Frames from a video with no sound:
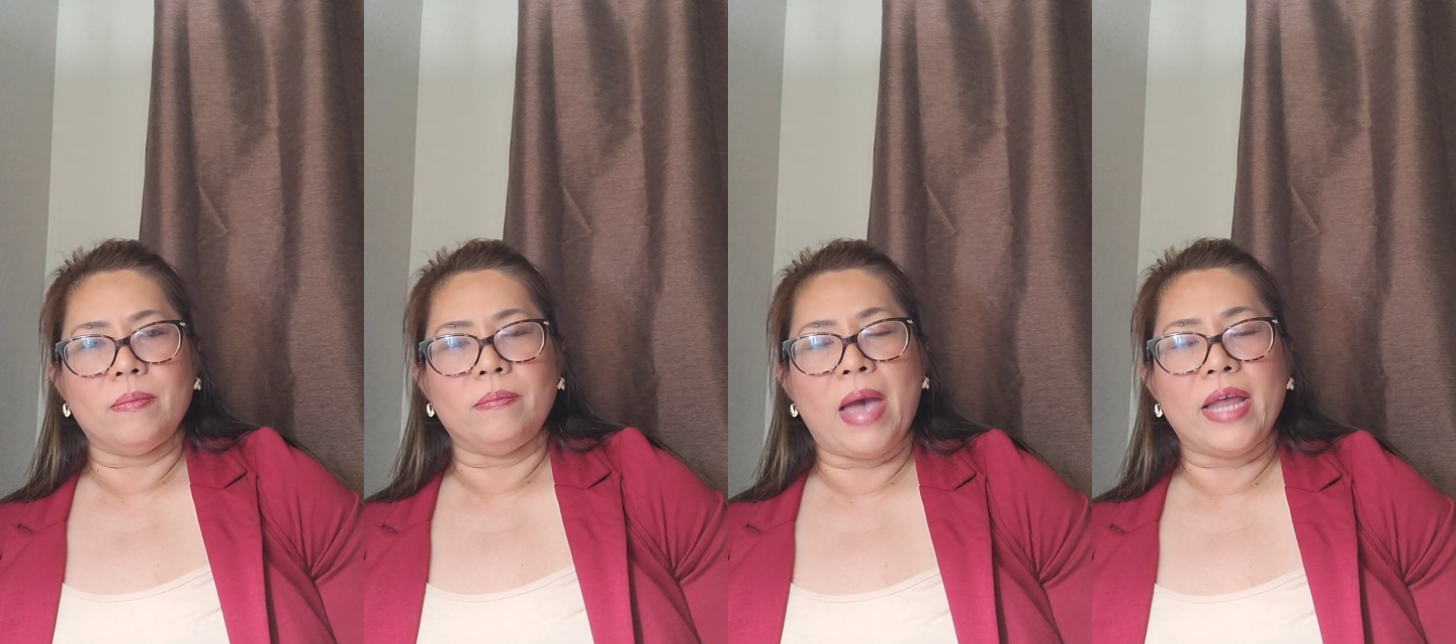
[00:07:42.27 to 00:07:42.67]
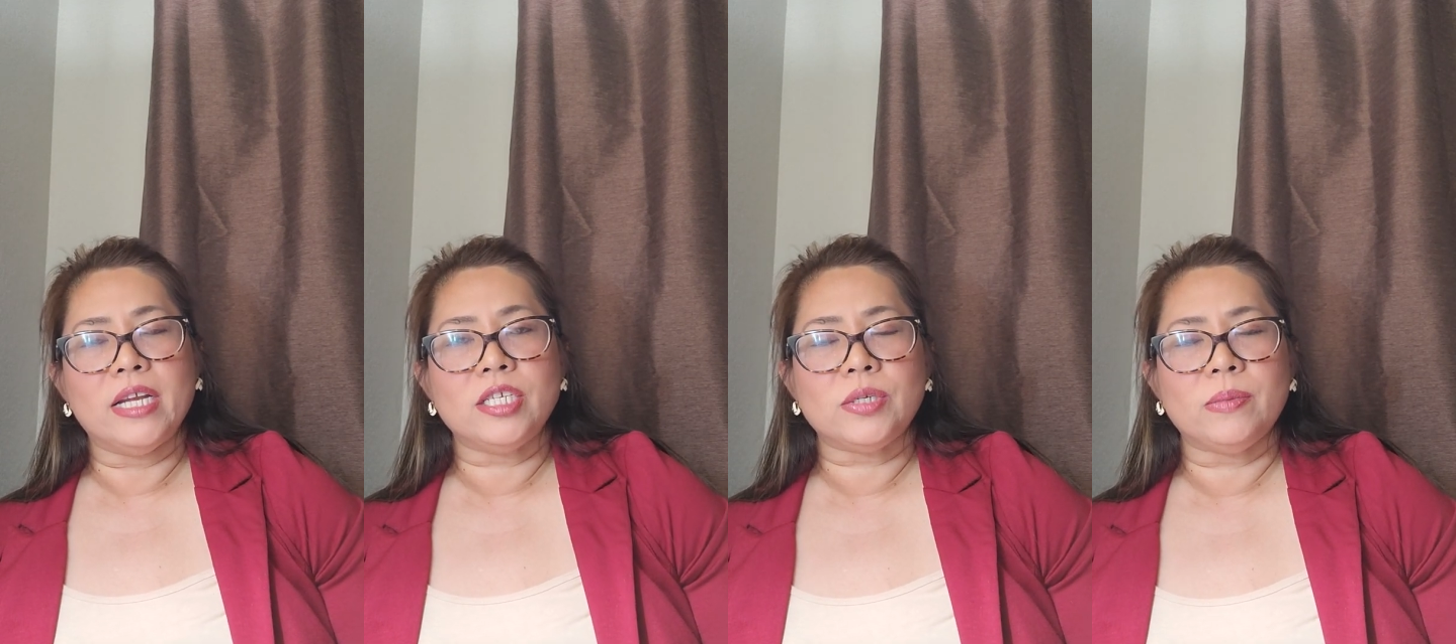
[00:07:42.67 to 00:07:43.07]

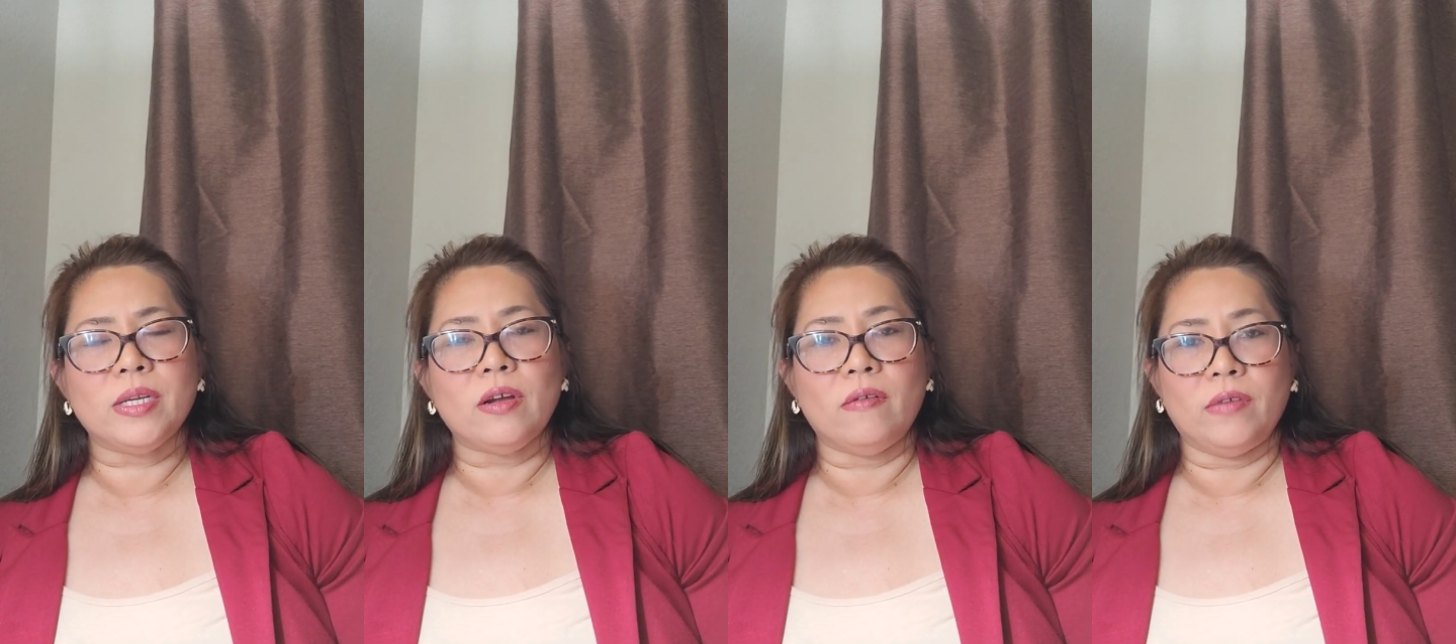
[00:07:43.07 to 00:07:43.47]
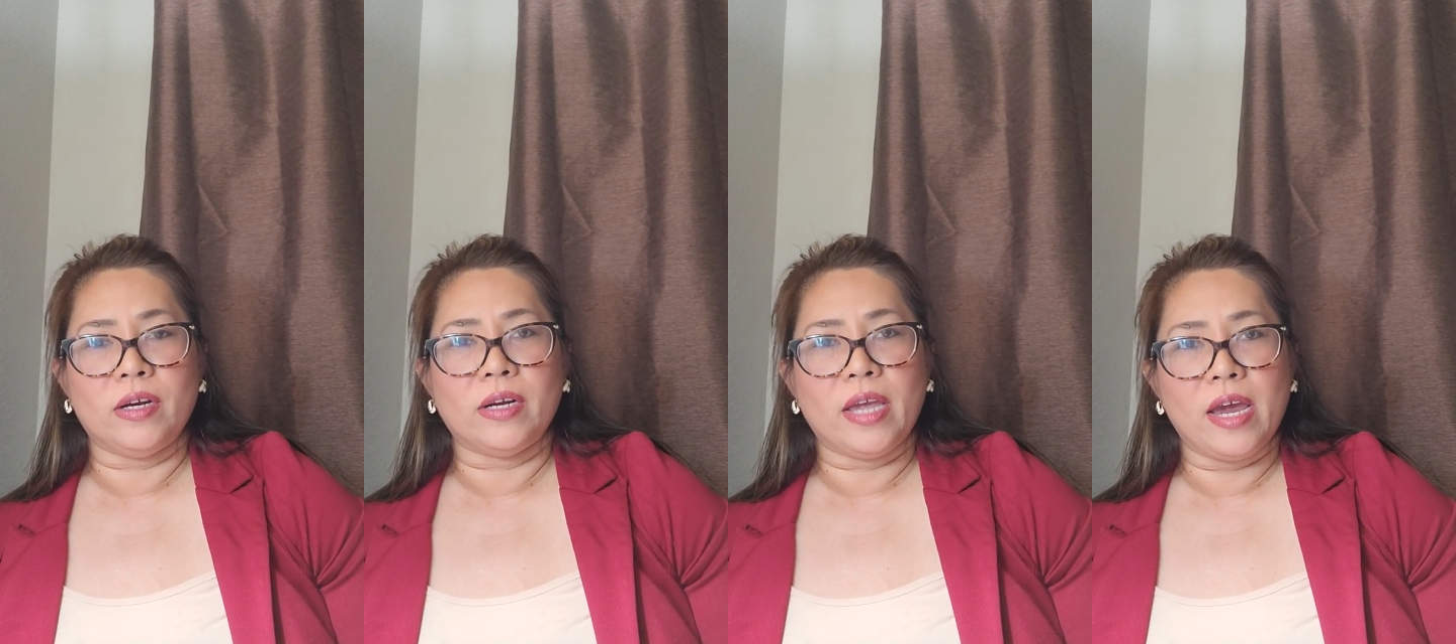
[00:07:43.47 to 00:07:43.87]
management of
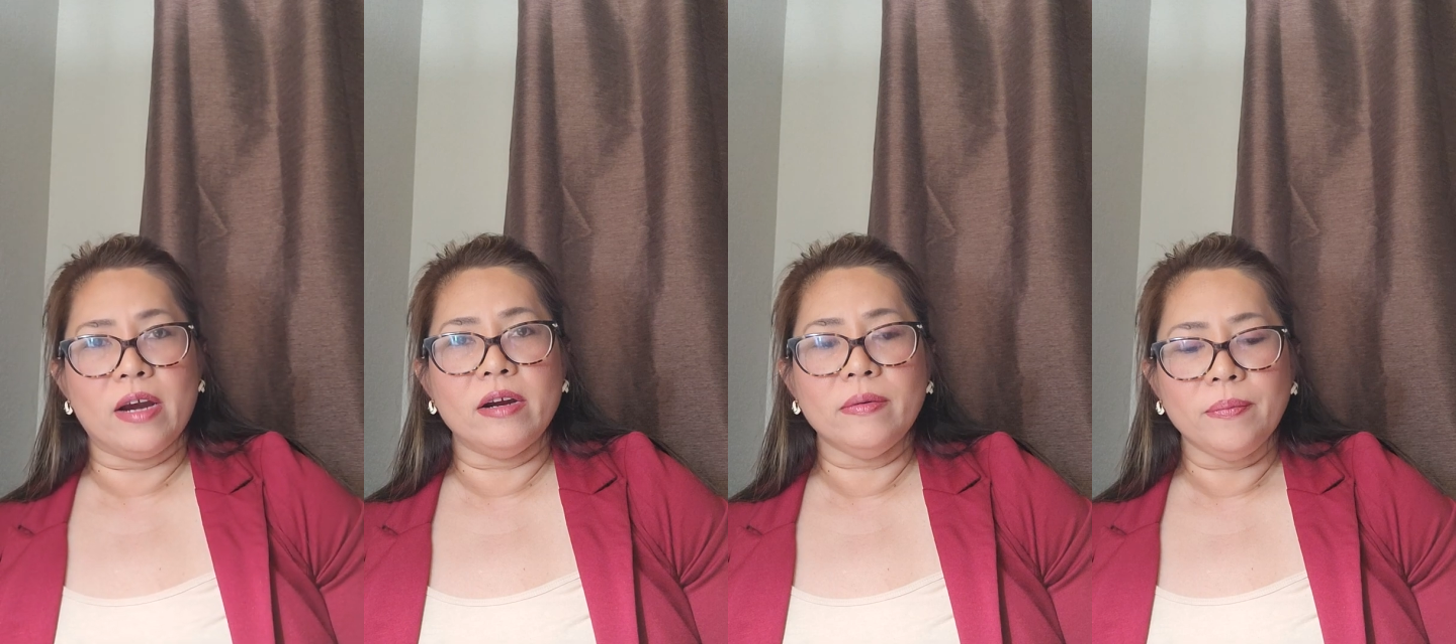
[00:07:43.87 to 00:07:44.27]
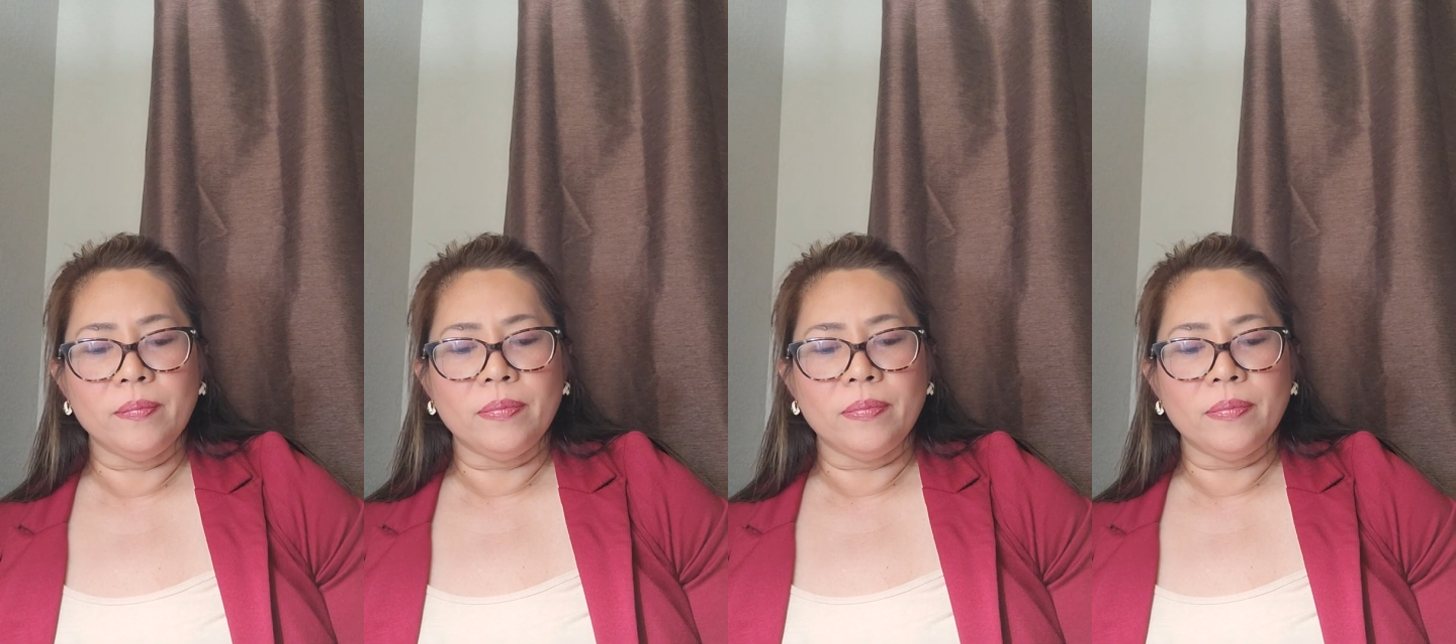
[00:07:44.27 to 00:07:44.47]
their care.